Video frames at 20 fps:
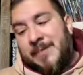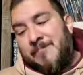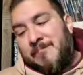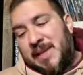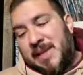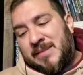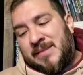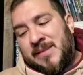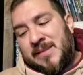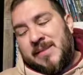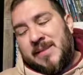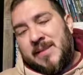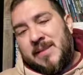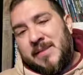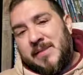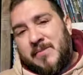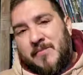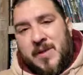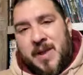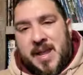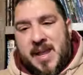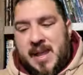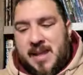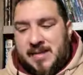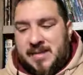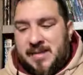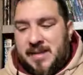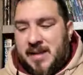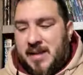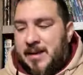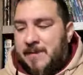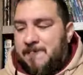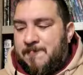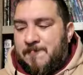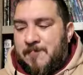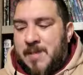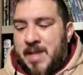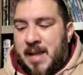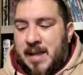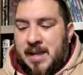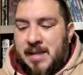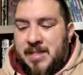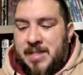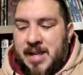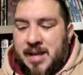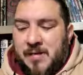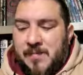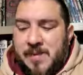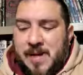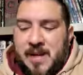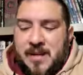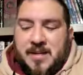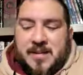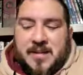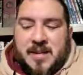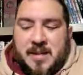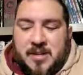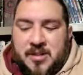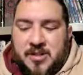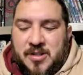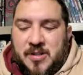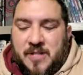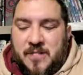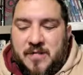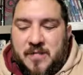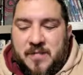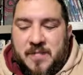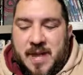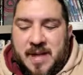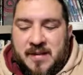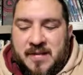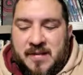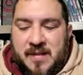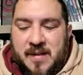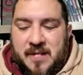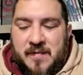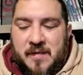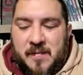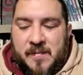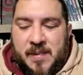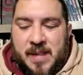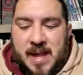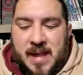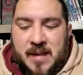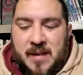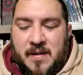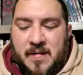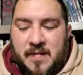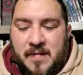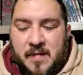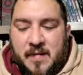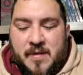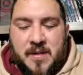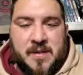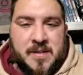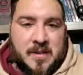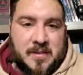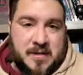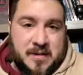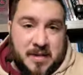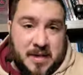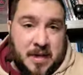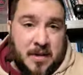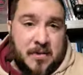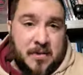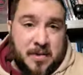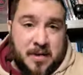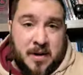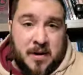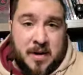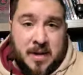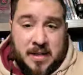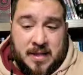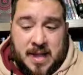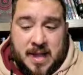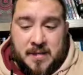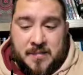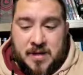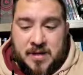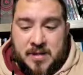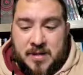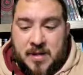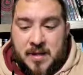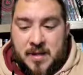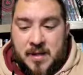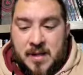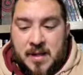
Basically, the way I see it, uh, Shadow Blade is going to serve you best if you're planning to focus on single target damage.